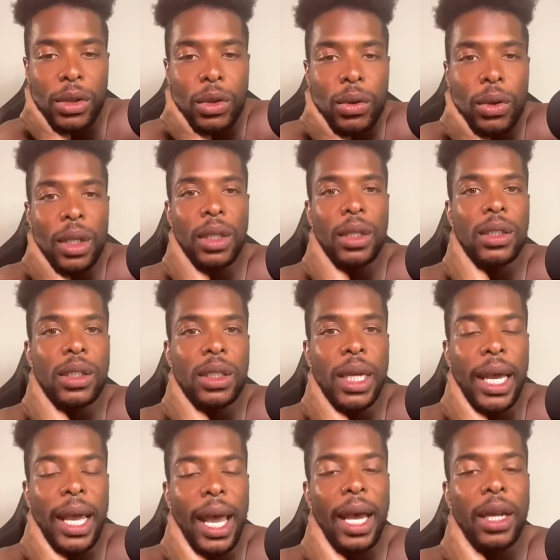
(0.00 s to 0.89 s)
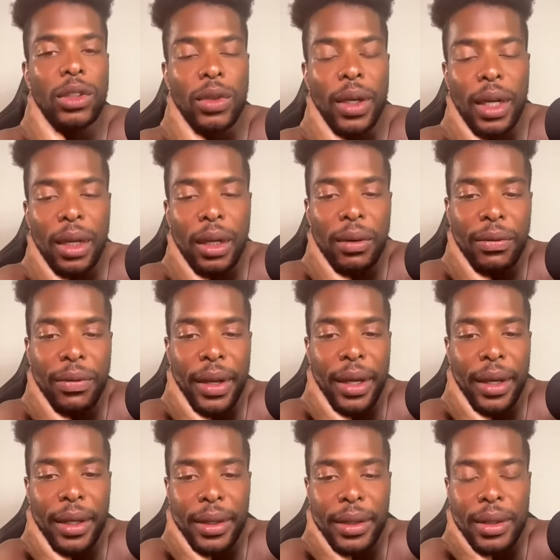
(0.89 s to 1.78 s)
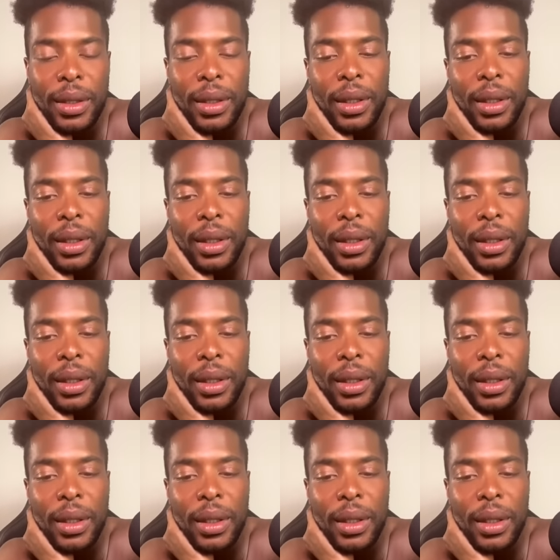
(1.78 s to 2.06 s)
You need to stay hydrated in Vegas.